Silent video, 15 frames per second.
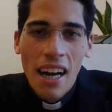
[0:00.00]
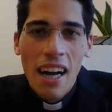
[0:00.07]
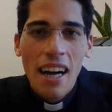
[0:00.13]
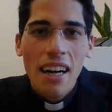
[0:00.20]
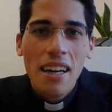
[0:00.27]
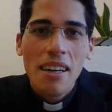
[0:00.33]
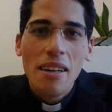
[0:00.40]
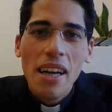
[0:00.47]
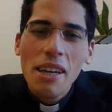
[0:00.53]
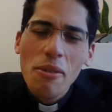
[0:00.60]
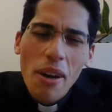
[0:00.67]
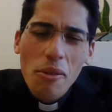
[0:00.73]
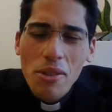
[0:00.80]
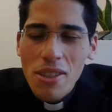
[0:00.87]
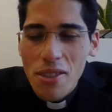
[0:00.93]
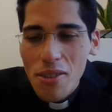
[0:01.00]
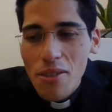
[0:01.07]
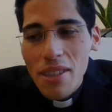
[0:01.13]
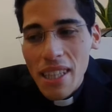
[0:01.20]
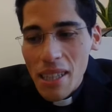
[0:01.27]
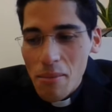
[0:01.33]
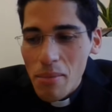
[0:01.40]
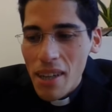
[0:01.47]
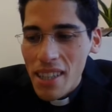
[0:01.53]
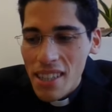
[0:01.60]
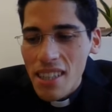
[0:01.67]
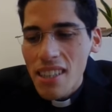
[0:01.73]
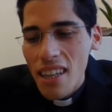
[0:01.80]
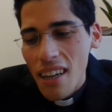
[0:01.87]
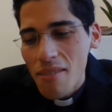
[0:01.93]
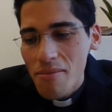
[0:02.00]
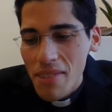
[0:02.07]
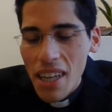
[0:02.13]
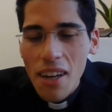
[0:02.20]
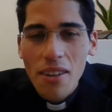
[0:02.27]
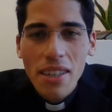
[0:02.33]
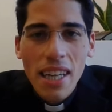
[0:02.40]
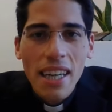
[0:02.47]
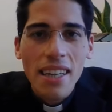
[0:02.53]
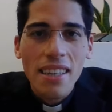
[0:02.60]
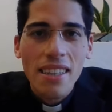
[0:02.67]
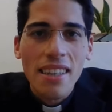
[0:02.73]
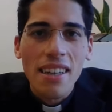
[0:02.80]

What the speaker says: Anyway, I wasn't too keen, but I said, yeah, okay.